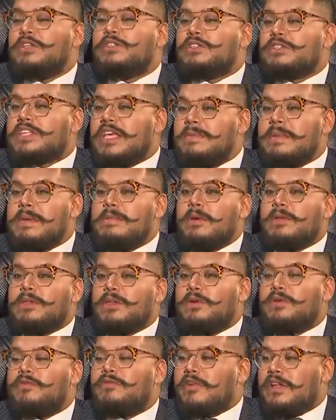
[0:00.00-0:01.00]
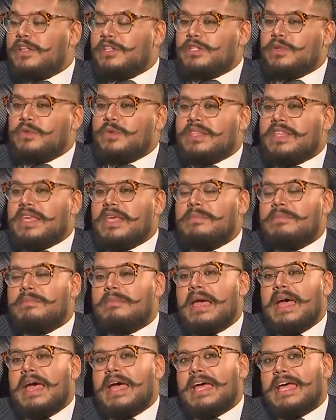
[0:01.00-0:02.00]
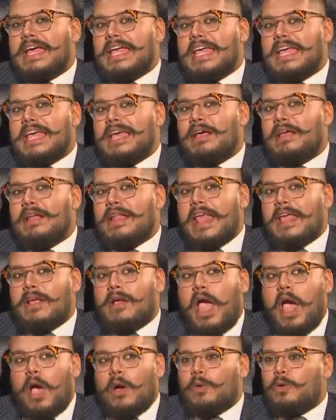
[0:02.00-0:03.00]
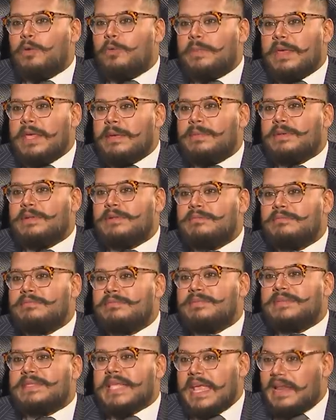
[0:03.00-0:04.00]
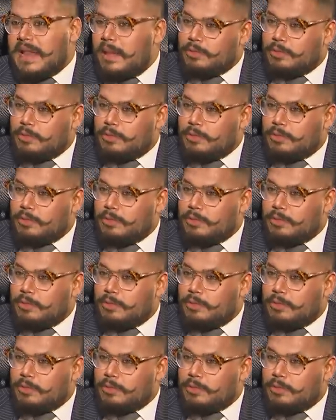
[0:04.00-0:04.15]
So tell me about your friendship with him. Uh, like, how do people say it?